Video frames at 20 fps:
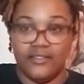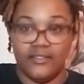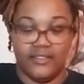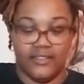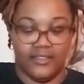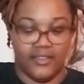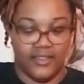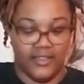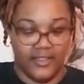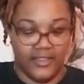
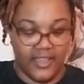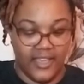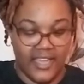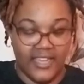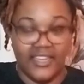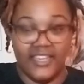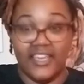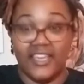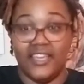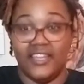Okay, I
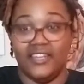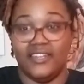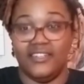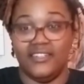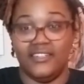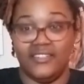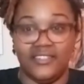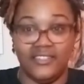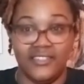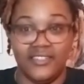didn't
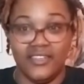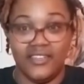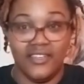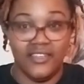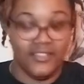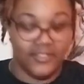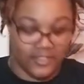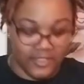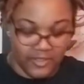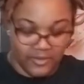
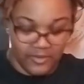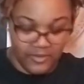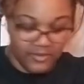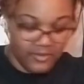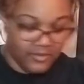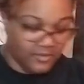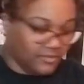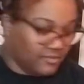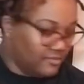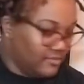
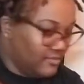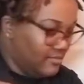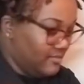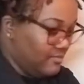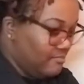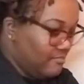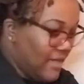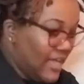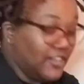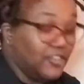do
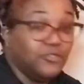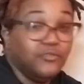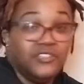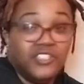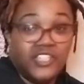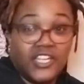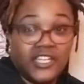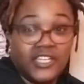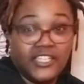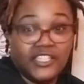my due
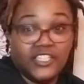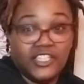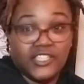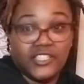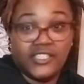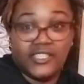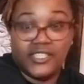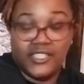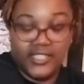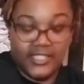
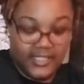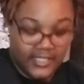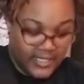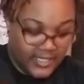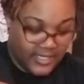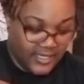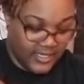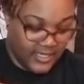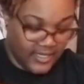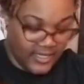diligence,
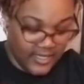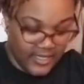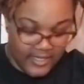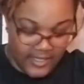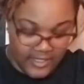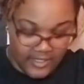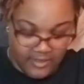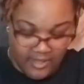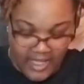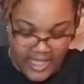
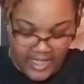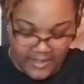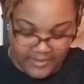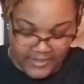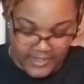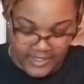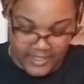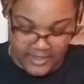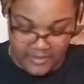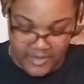so I have
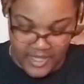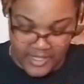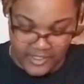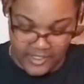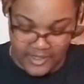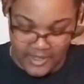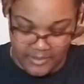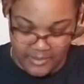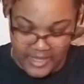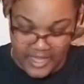to make
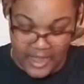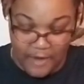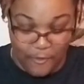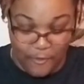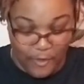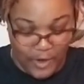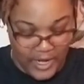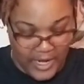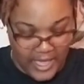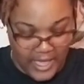sure I'm
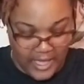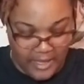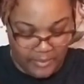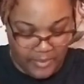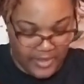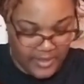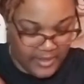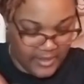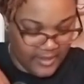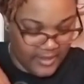covering up.
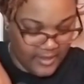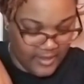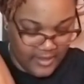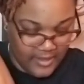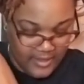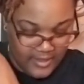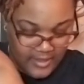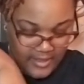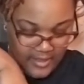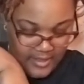
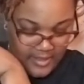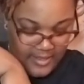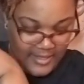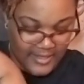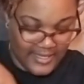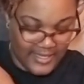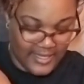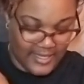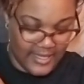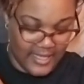I
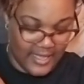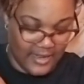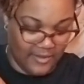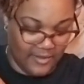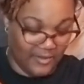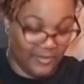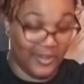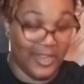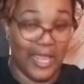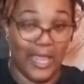
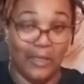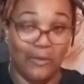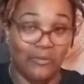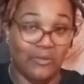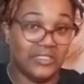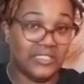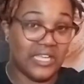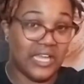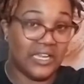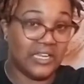
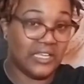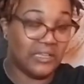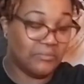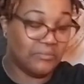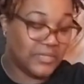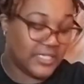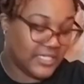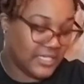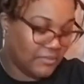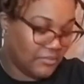want y'all to come
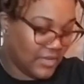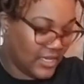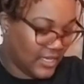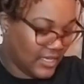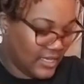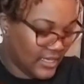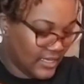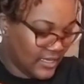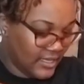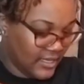see me.
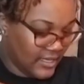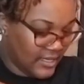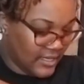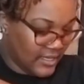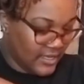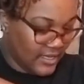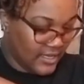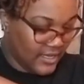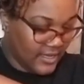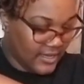
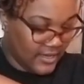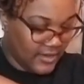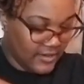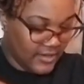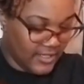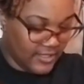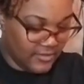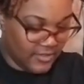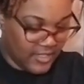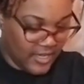I know
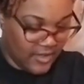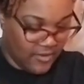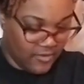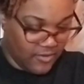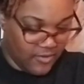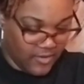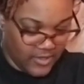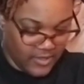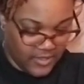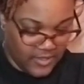that's what y'all
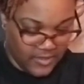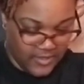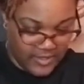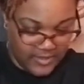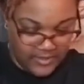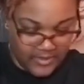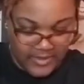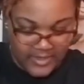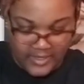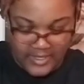
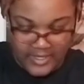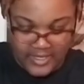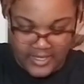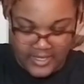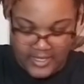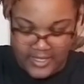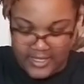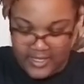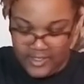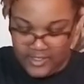
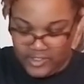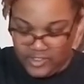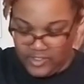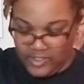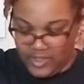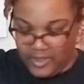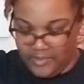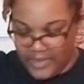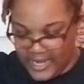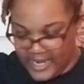want. Show
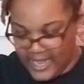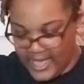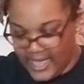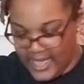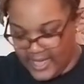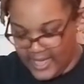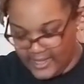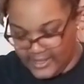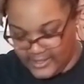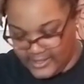up at the
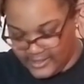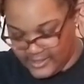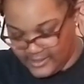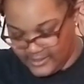house.